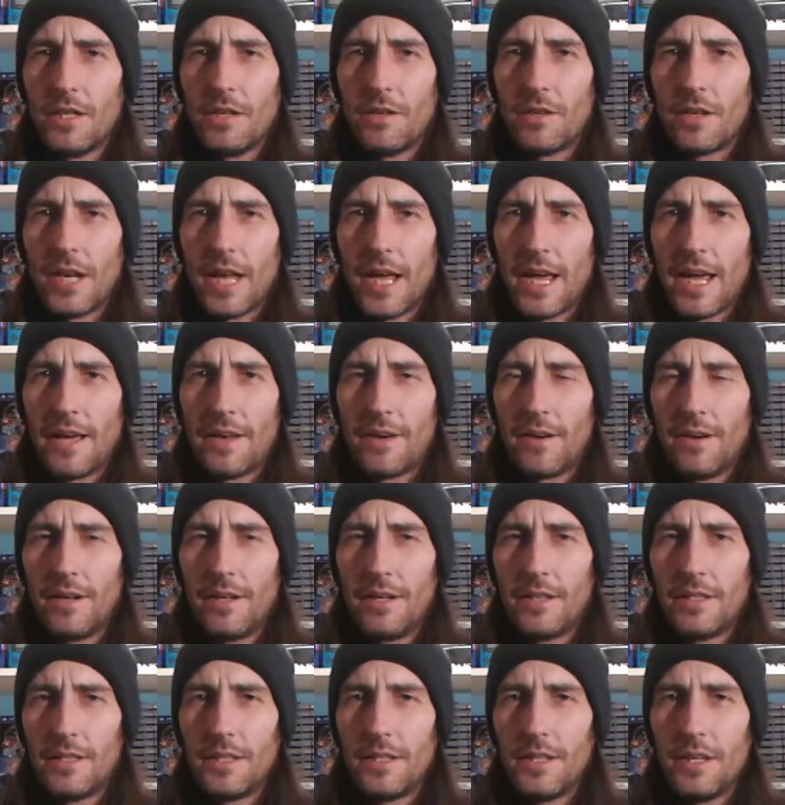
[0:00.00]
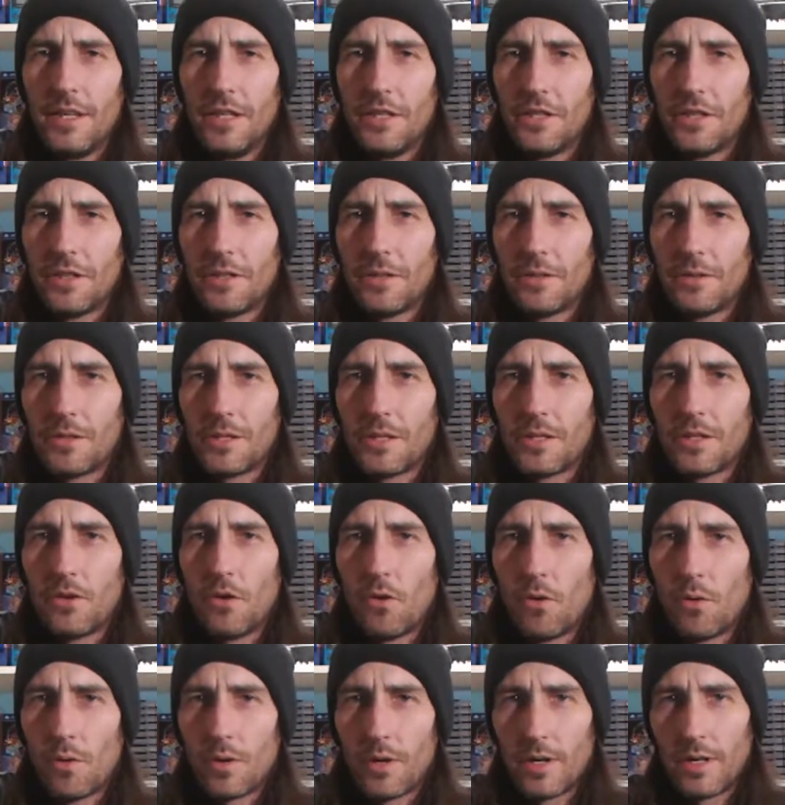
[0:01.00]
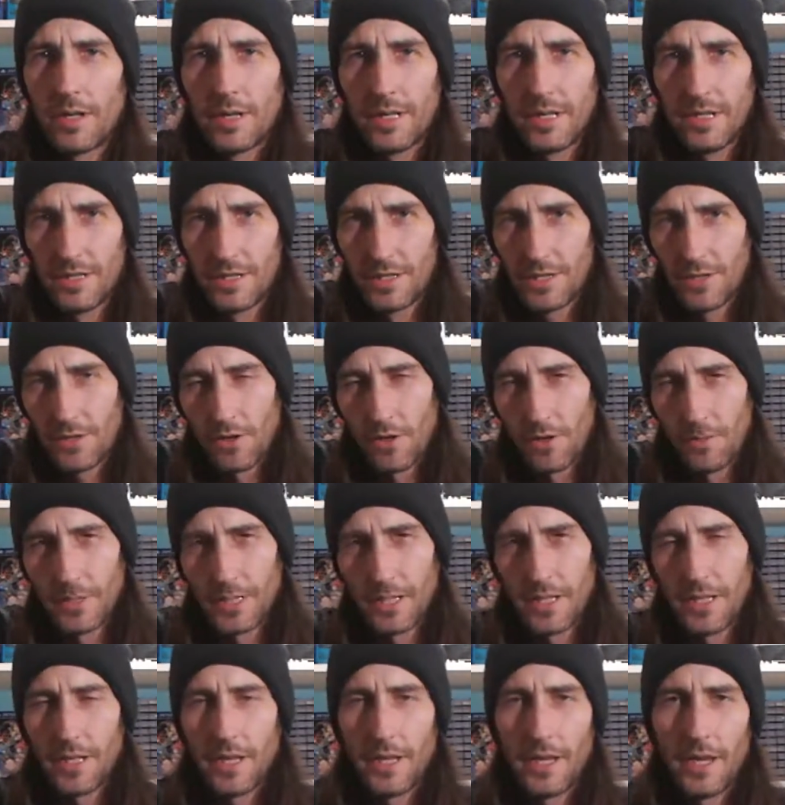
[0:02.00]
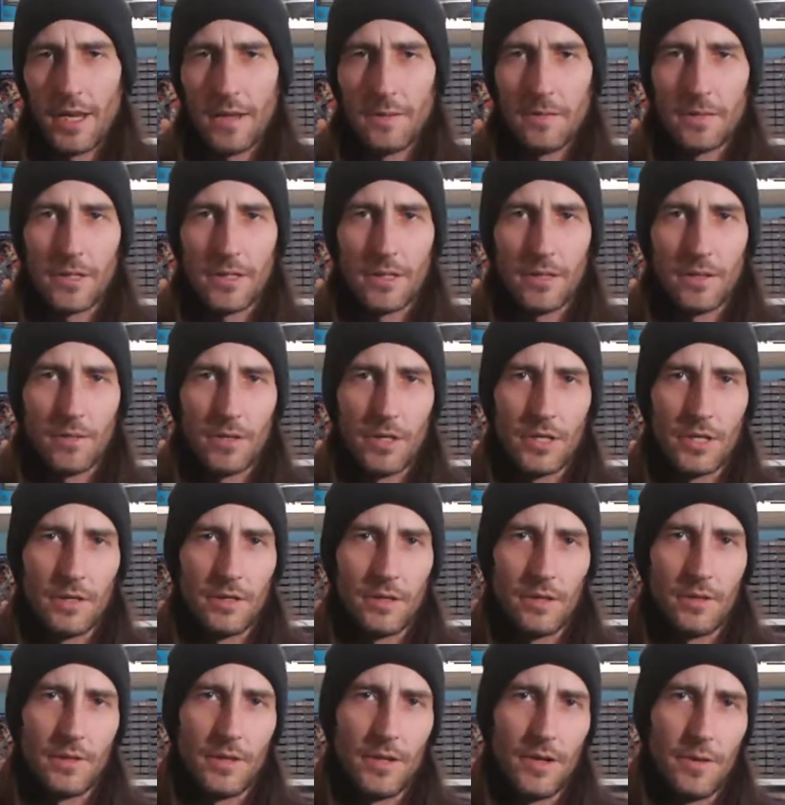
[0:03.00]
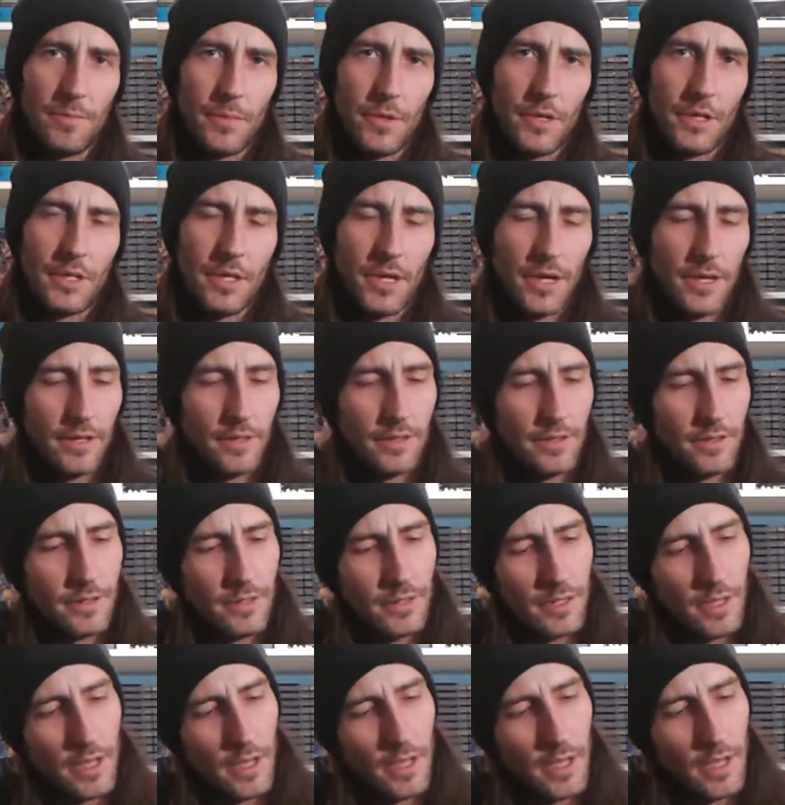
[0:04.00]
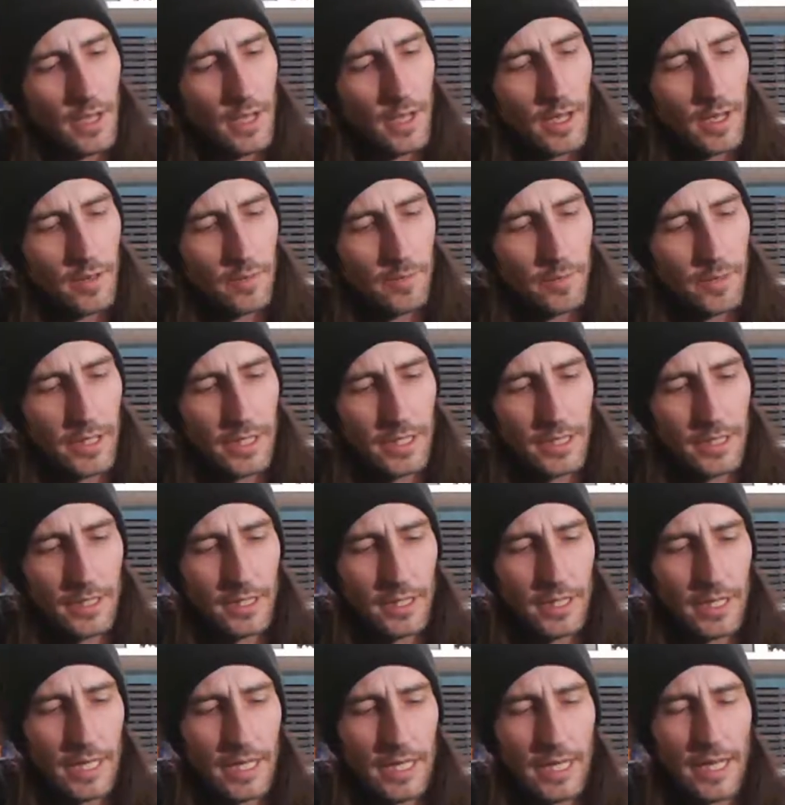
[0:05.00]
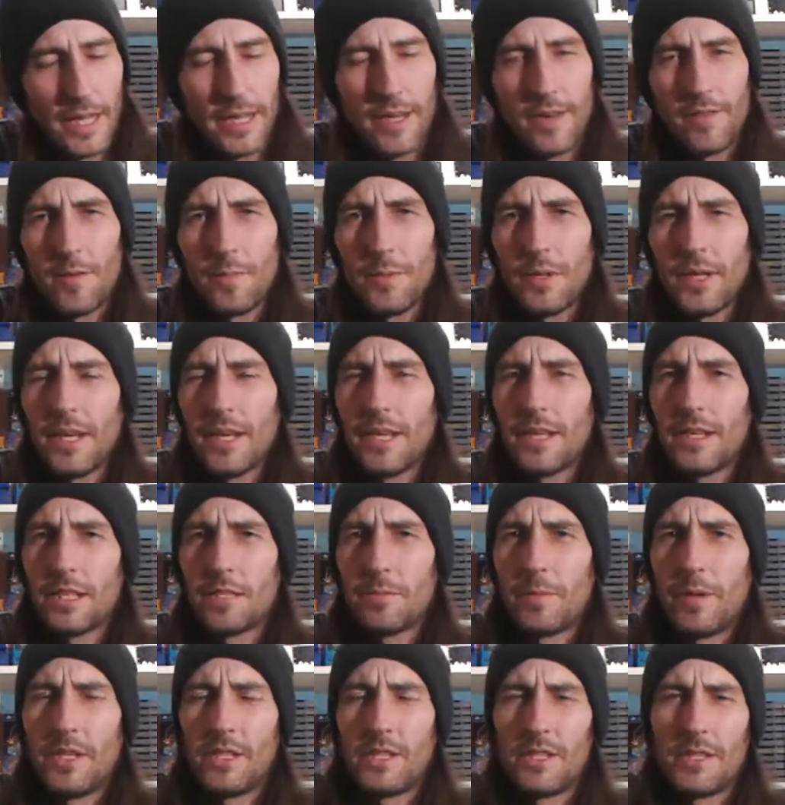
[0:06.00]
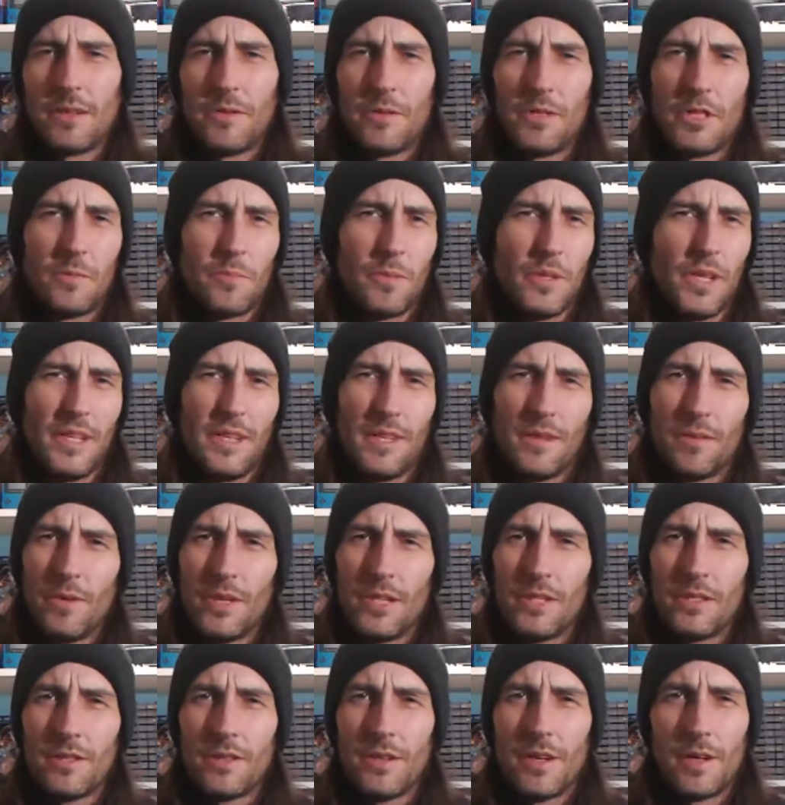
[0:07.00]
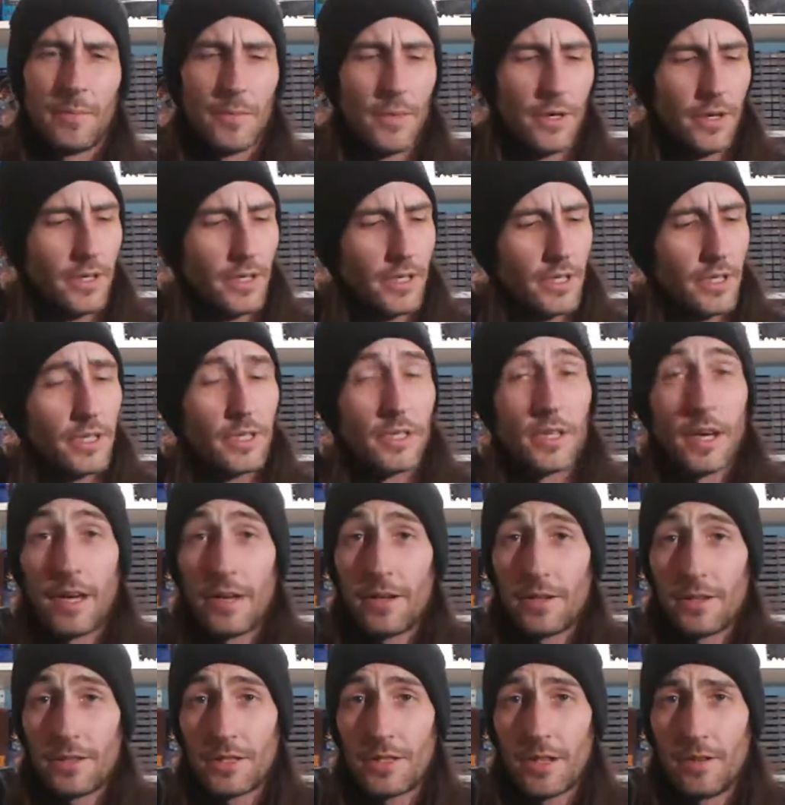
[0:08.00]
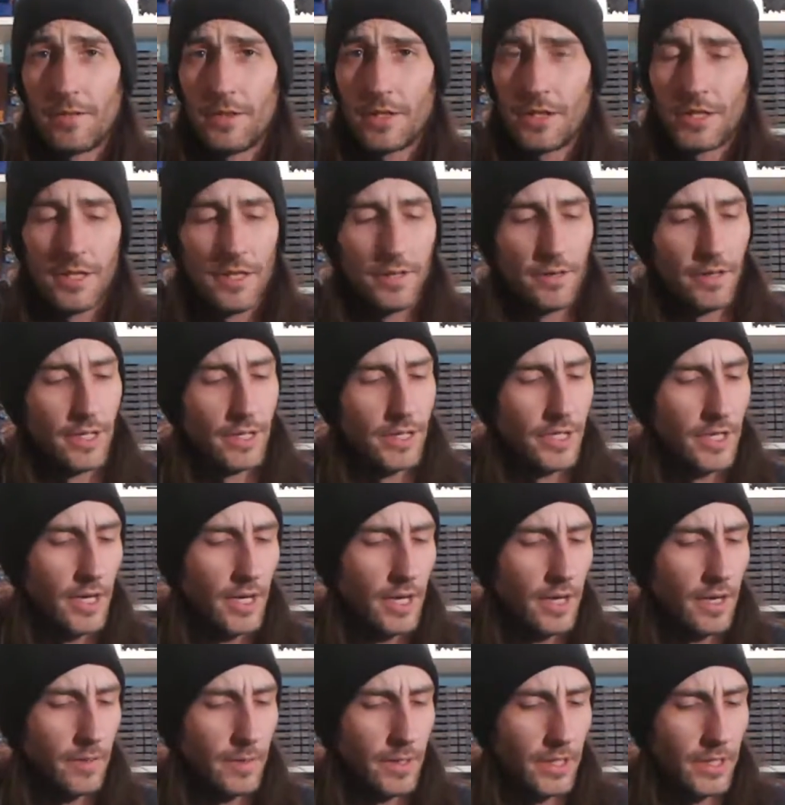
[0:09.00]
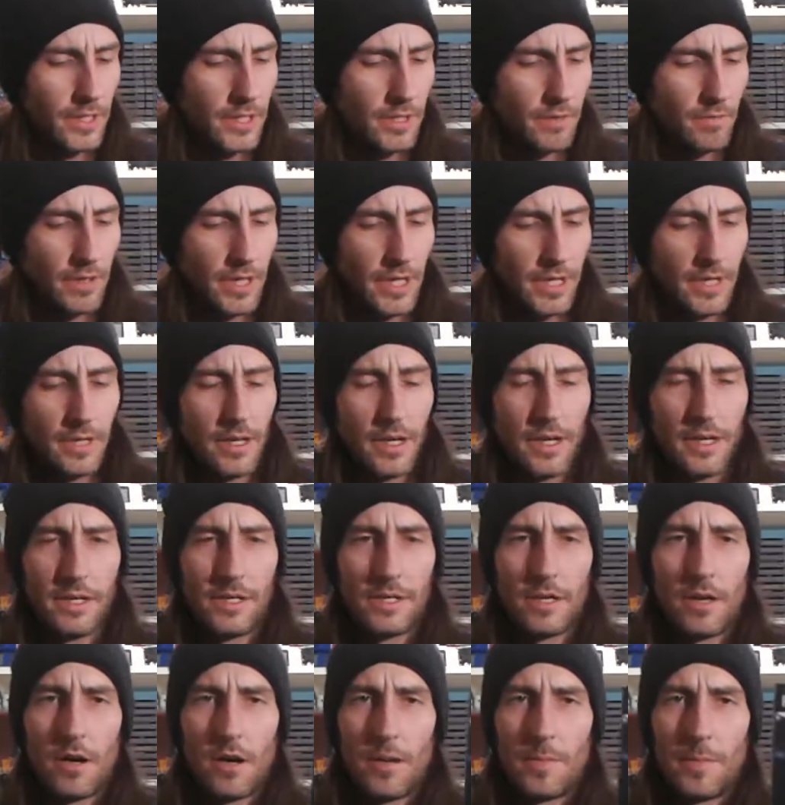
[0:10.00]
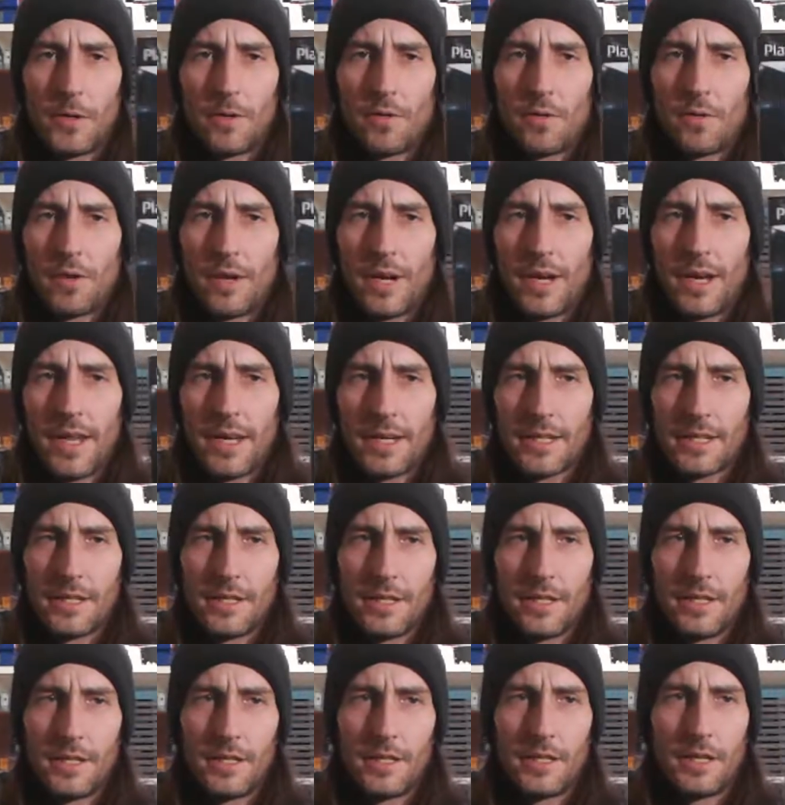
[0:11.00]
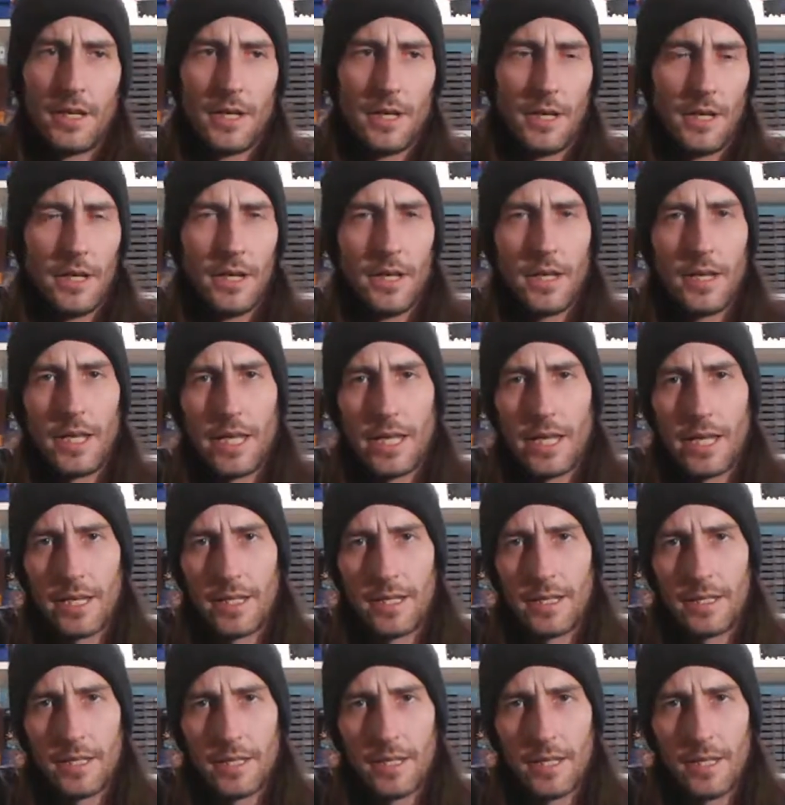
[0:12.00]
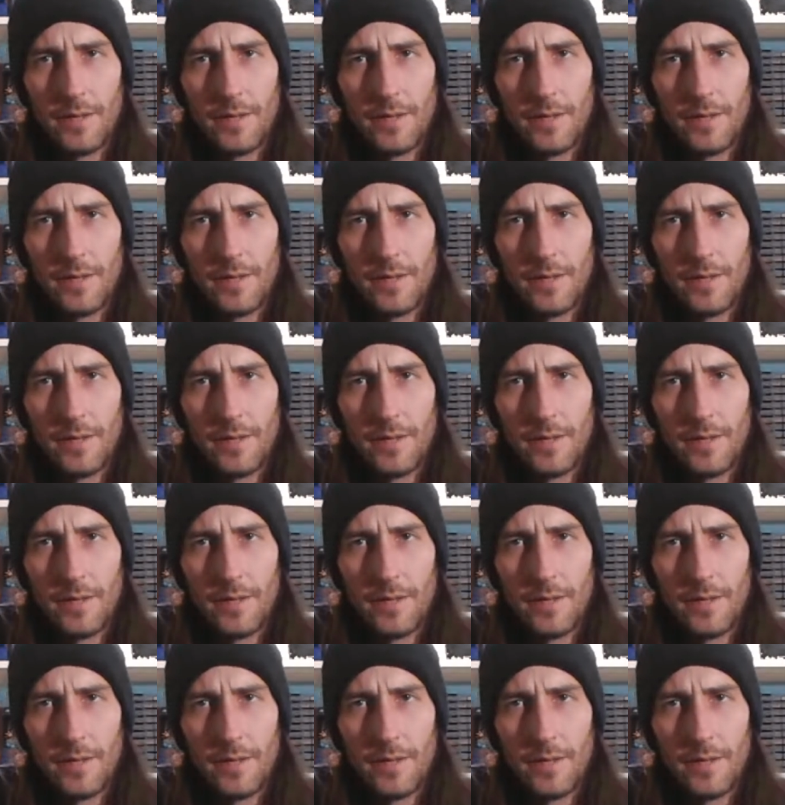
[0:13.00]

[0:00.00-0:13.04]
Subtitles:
that you could add on to each of those core installments of the games, like the original numbered titles. But I never played any expansions. I would just play the original numbered titles of the series. But this one I got is Armored Core Nexus, and